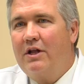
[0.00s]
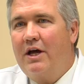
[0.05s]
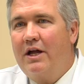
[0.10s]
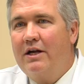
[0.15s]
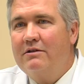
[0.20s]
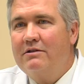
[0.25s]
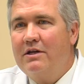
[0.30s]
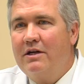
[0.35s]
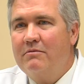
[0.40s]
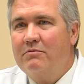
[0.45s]
lot
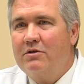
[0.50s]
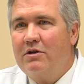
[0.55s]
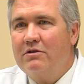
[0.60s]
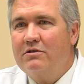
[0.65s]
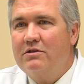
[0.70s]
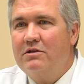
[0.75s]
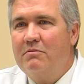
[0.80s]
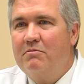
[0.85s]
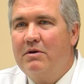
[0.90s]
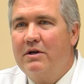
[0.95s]
of times I'll
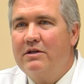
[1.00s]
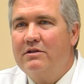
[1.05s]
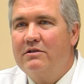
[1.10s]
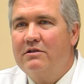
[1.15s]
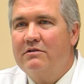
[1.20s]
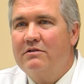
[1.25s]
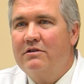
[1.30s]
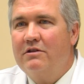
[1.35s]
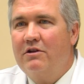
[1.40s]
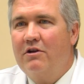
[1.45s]
see
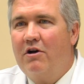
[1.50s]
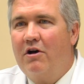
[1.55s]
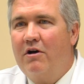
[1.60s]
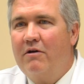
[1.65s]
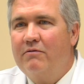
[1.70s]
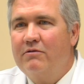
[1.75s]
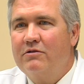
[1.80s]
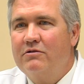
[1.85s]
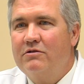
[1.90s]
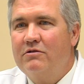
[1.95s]
patients in the
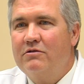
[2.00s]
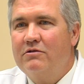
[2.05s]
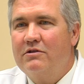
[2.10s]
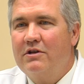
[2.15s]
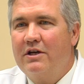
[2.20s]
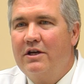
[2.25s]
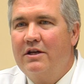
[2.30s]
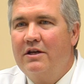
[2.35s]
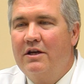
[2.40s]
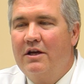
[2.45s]
office who
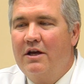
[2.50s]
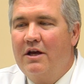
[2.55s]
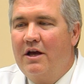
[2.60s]
say,